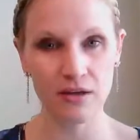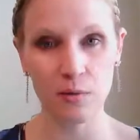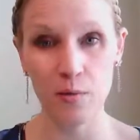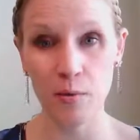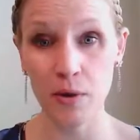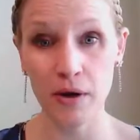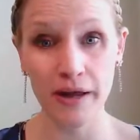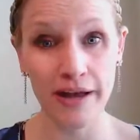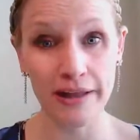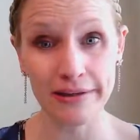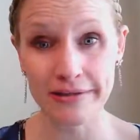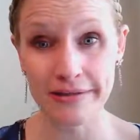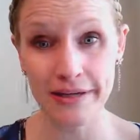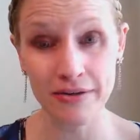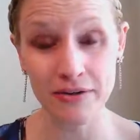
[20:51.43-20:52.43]
your boy
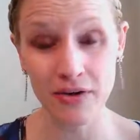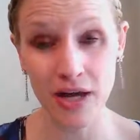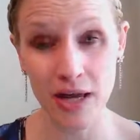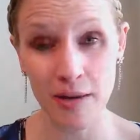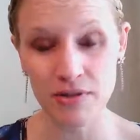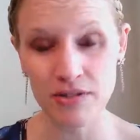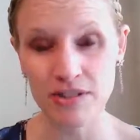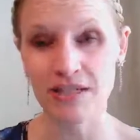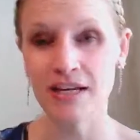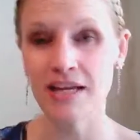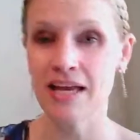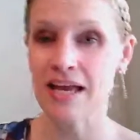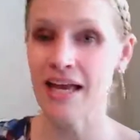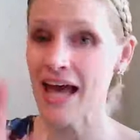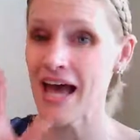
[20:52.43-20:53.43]
Alexander Hamilton.
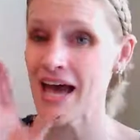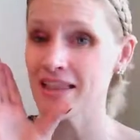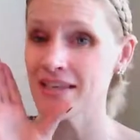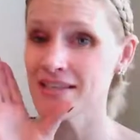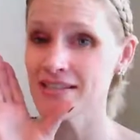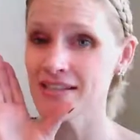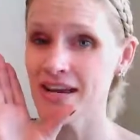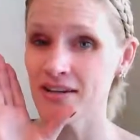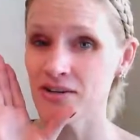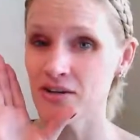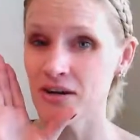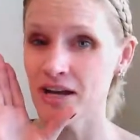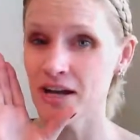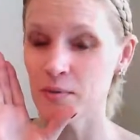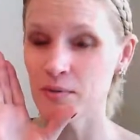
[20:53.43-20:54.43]
Alexander
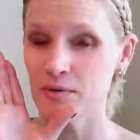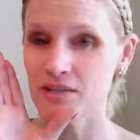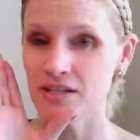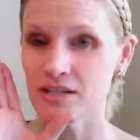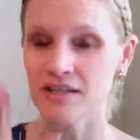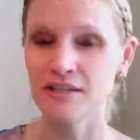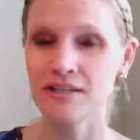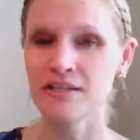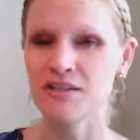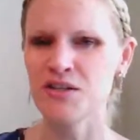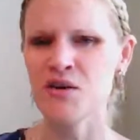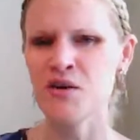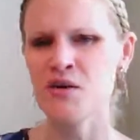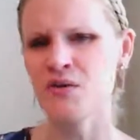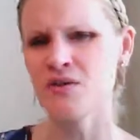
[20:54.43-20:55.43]
Hamilton,
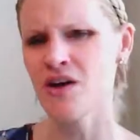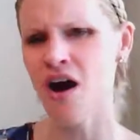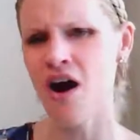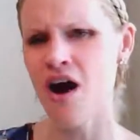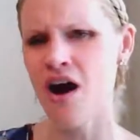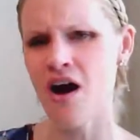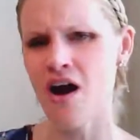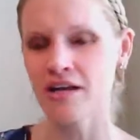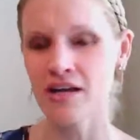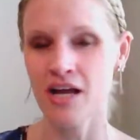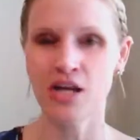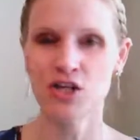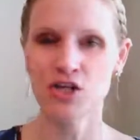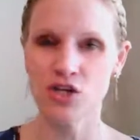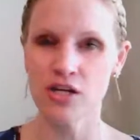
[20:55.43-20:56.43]
New York,
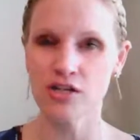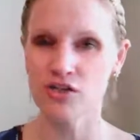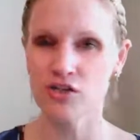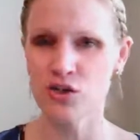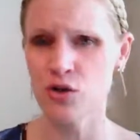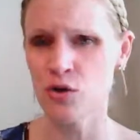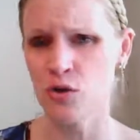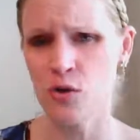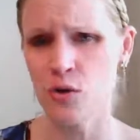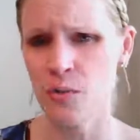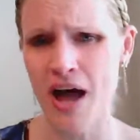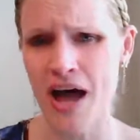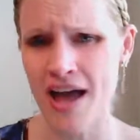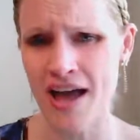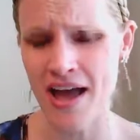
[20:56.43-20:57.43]
just you
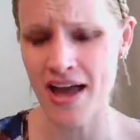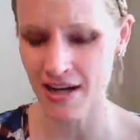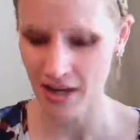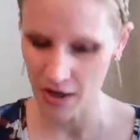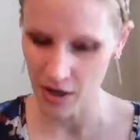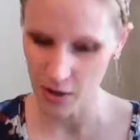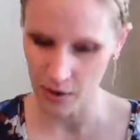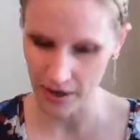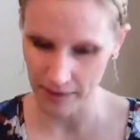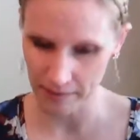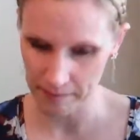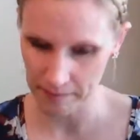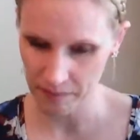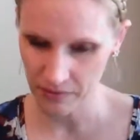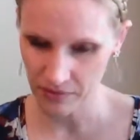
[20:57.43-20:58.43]
wait. Okay,
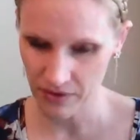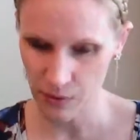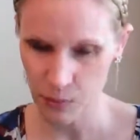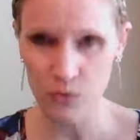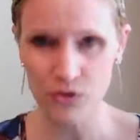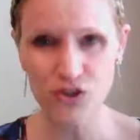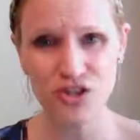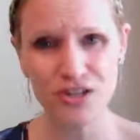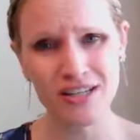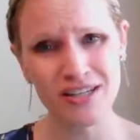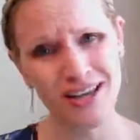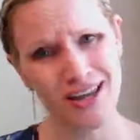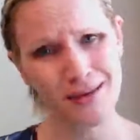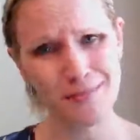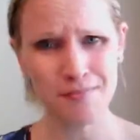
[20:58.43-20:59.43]
what's your
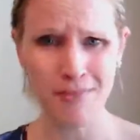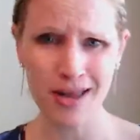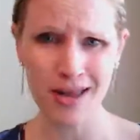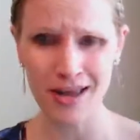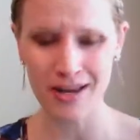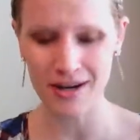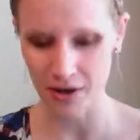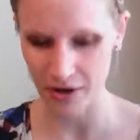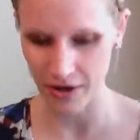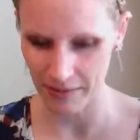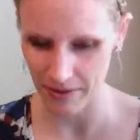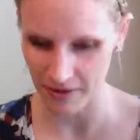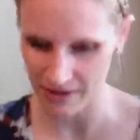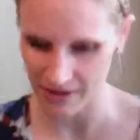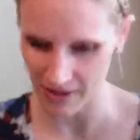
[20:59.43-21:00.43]
name, man? All right,
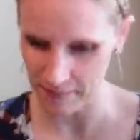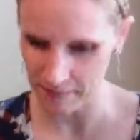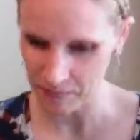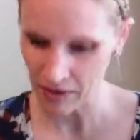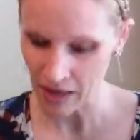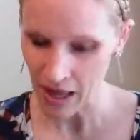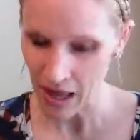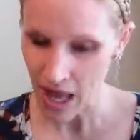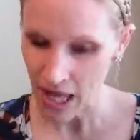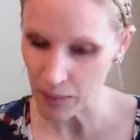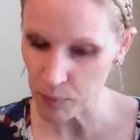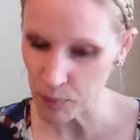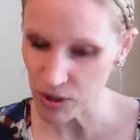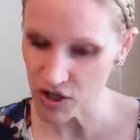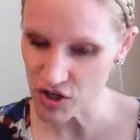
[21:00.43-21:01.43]
I'll stop. A
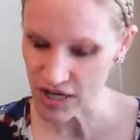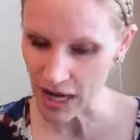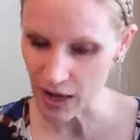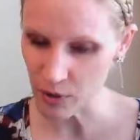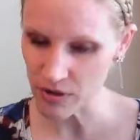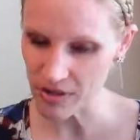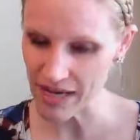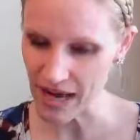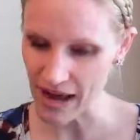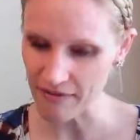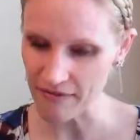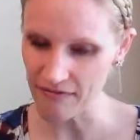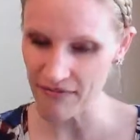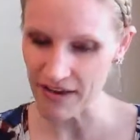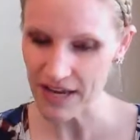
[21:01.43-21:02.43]
British
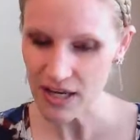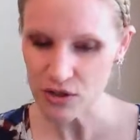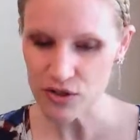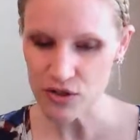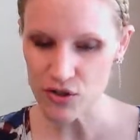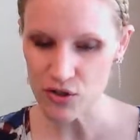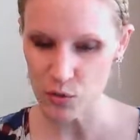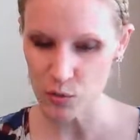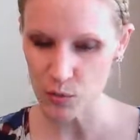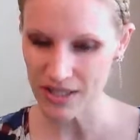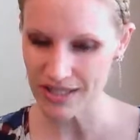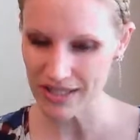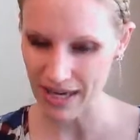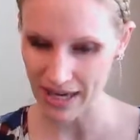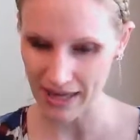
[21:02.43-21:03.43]
counterattack failed to
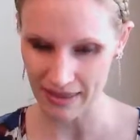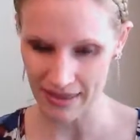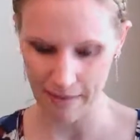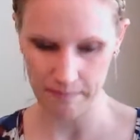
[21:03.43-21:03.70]
retake